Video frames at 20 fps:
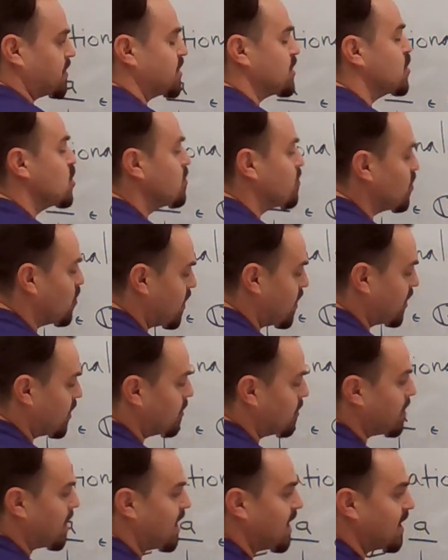the
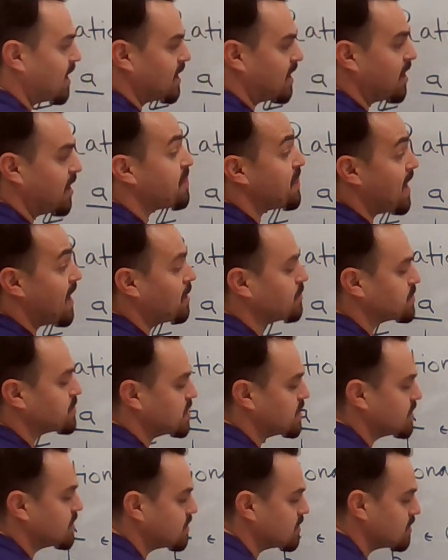numerator, by
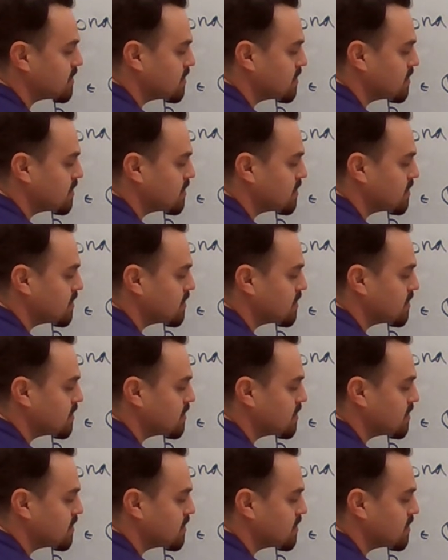1,000,